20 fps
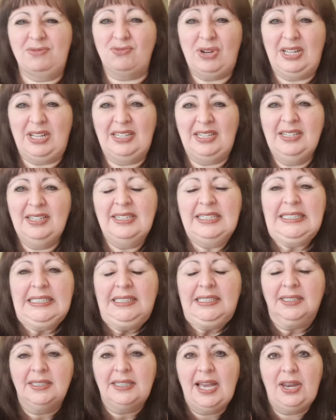really.
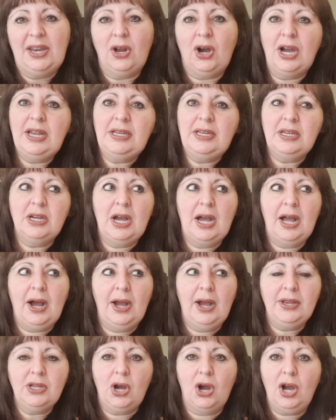And I
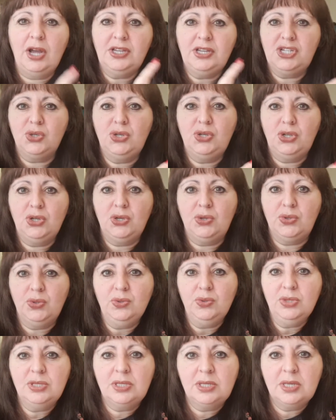do
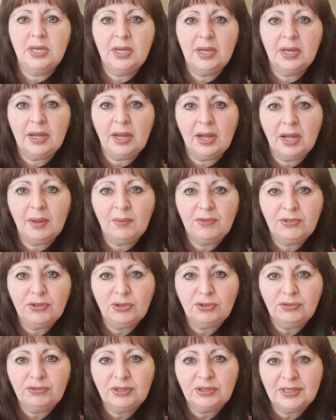use
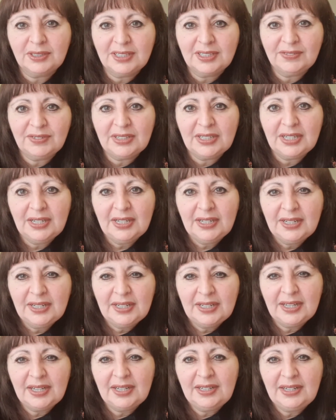4'11",
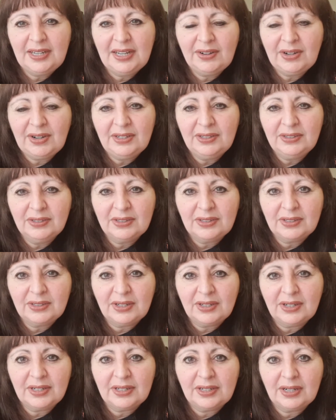and now I look
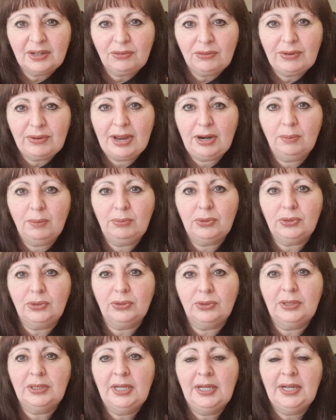like a round
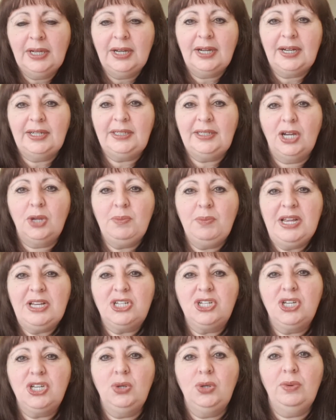ball. I know, me
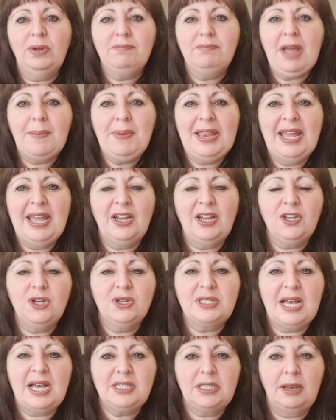too, but maybe they can
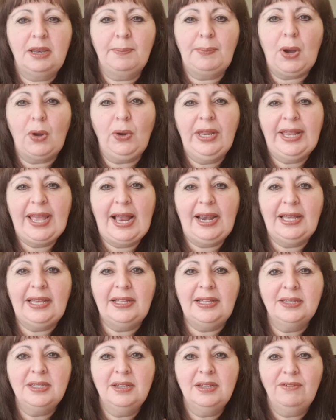use us in the bowling
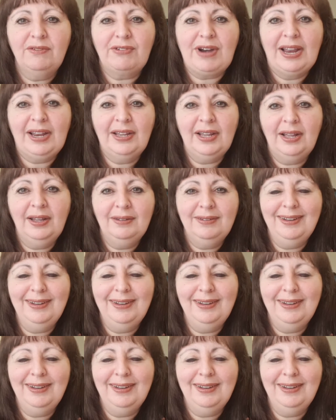alley, Franca.